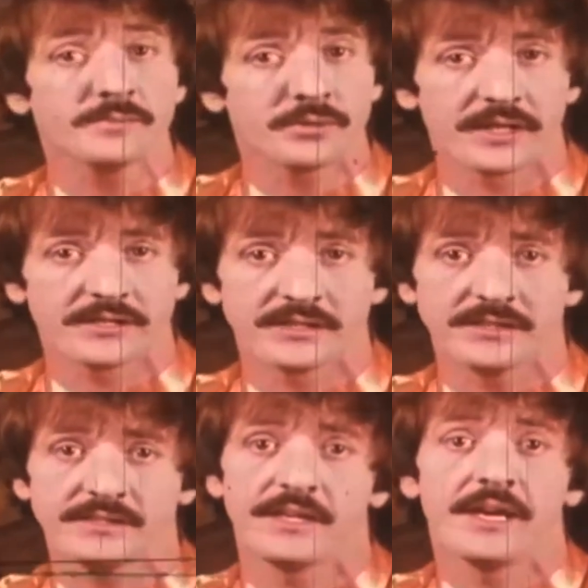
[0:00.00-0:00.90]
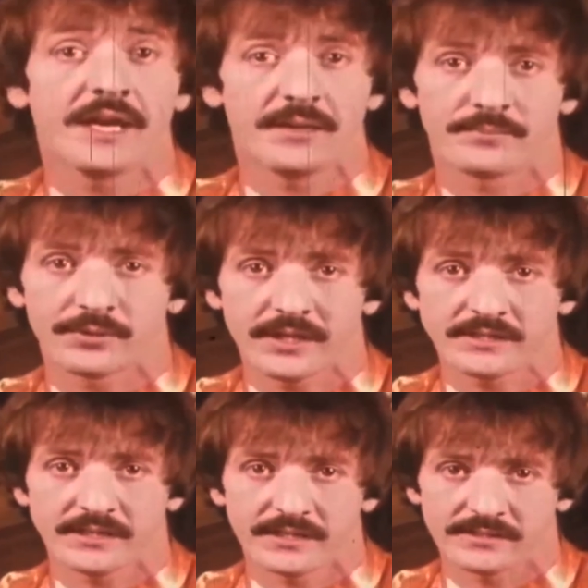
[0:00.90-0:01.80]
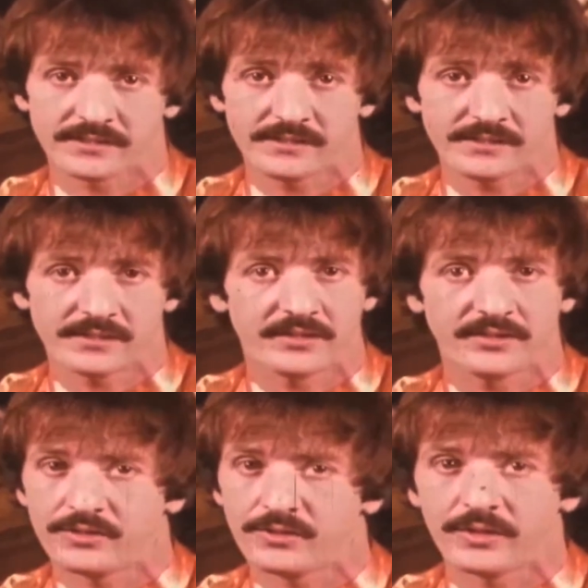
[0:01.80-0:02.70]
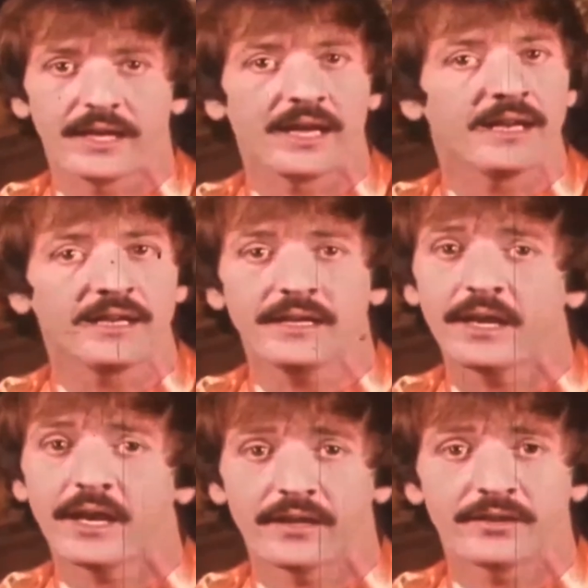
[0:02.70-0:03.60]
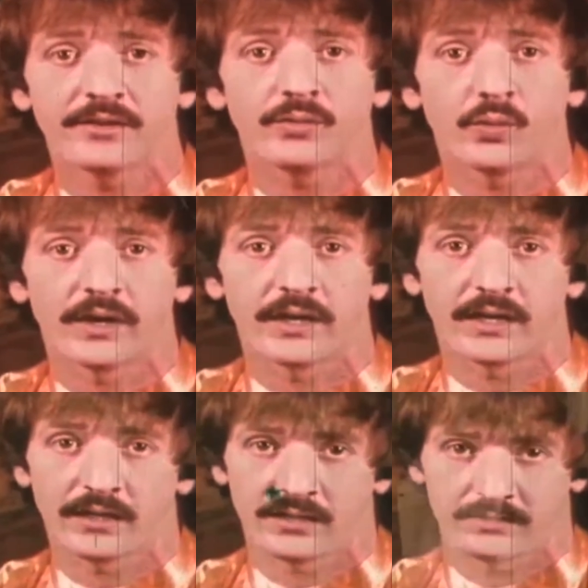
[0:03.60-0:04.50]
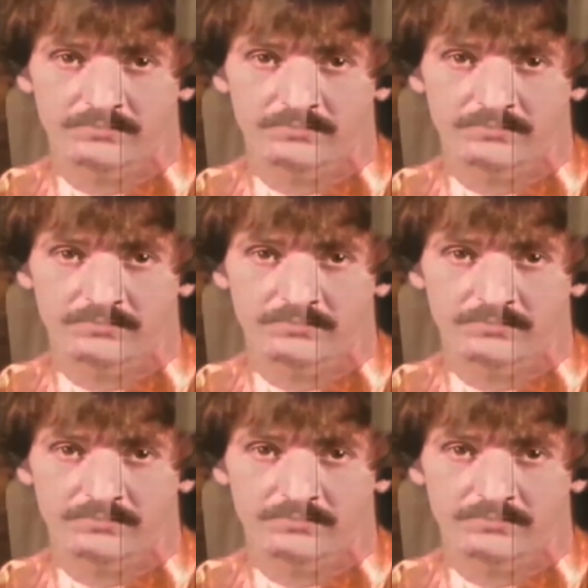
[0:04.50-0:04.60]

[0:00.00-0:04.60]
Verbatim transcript: impressions and prejudices to do it any other way.